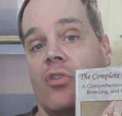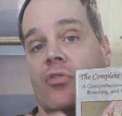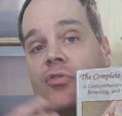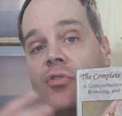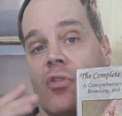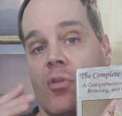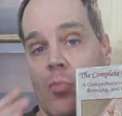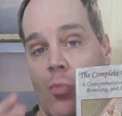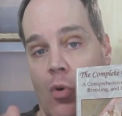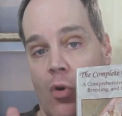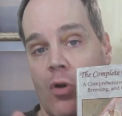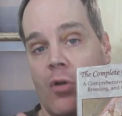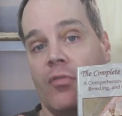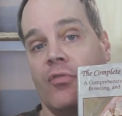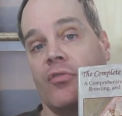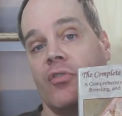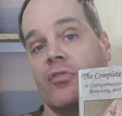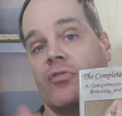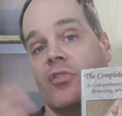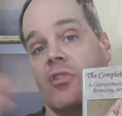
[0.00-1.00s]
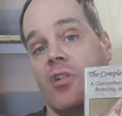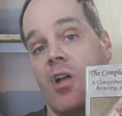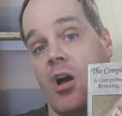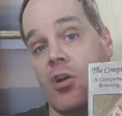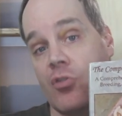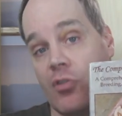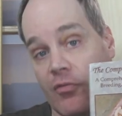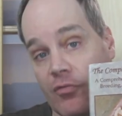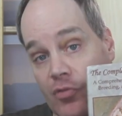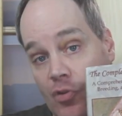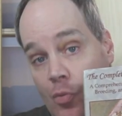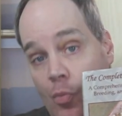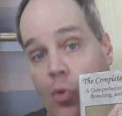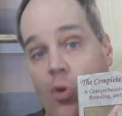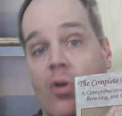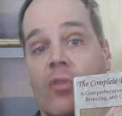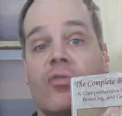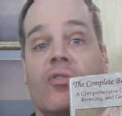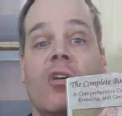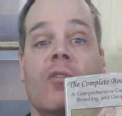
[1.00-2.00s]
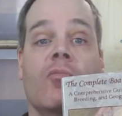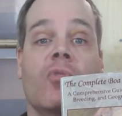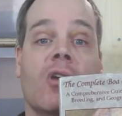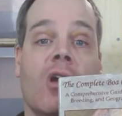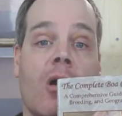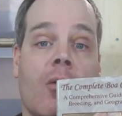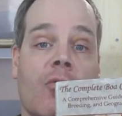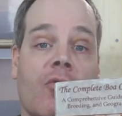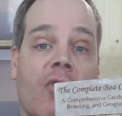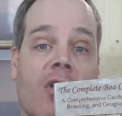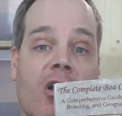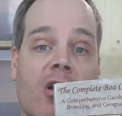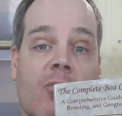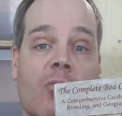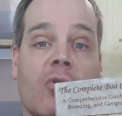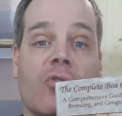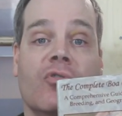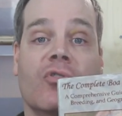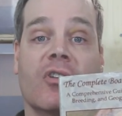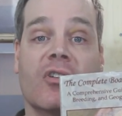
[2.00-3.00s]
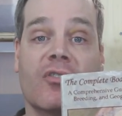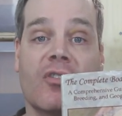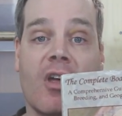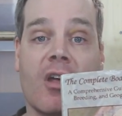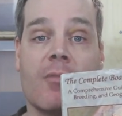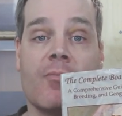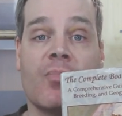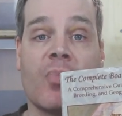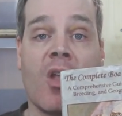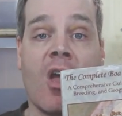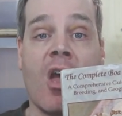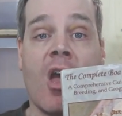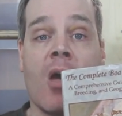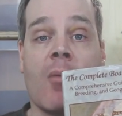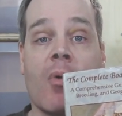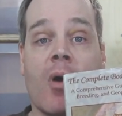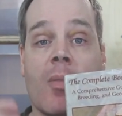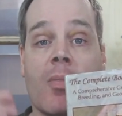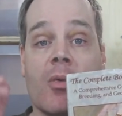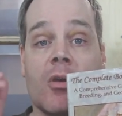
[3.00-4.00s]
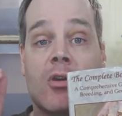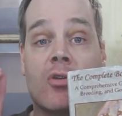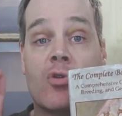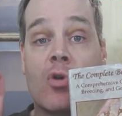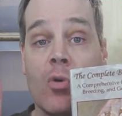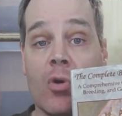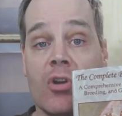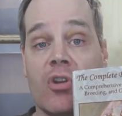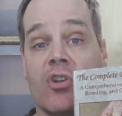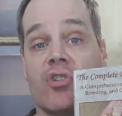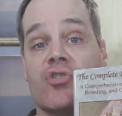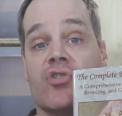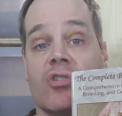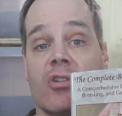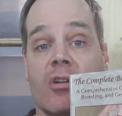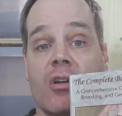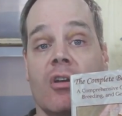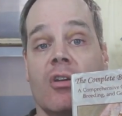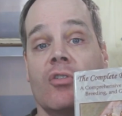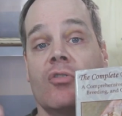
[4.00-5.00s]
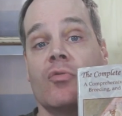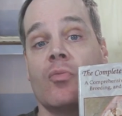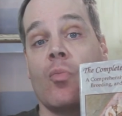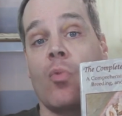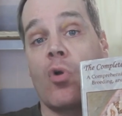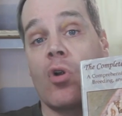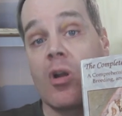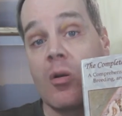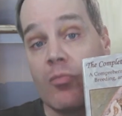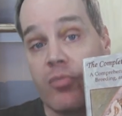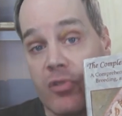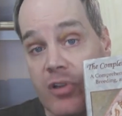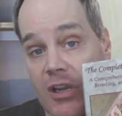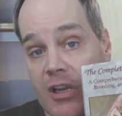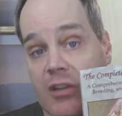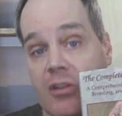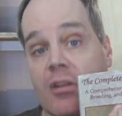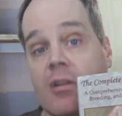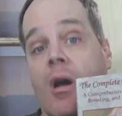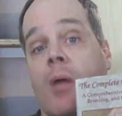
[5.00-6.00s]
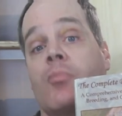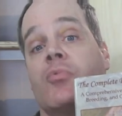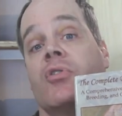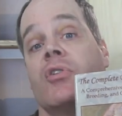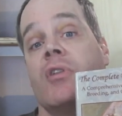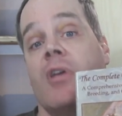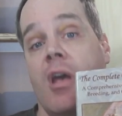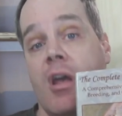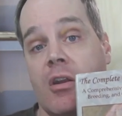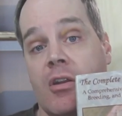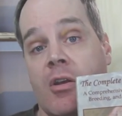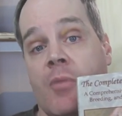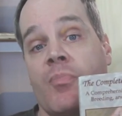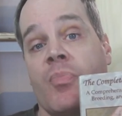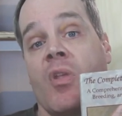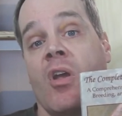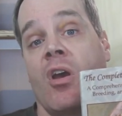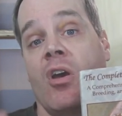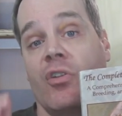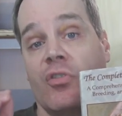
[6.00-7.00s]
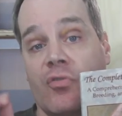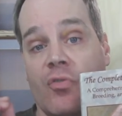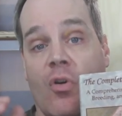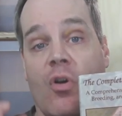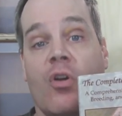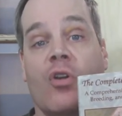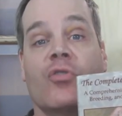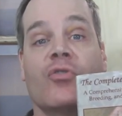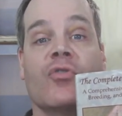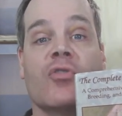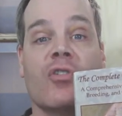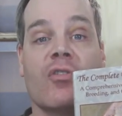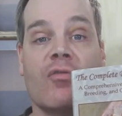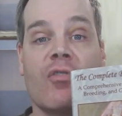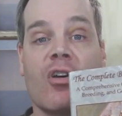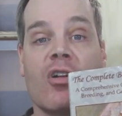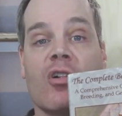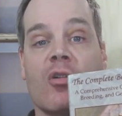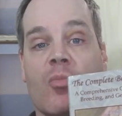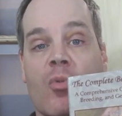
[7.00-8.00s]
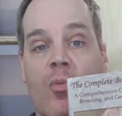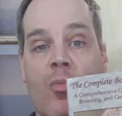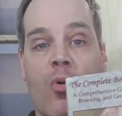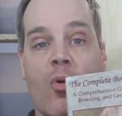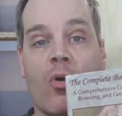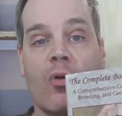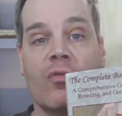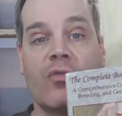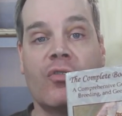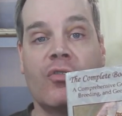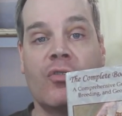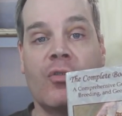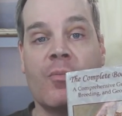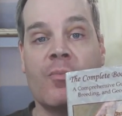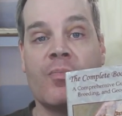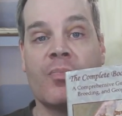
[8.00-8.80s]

as the morphs, since a lot of new morphs have become available since then. But the new edition is more complete and up to date as far as the available morphs.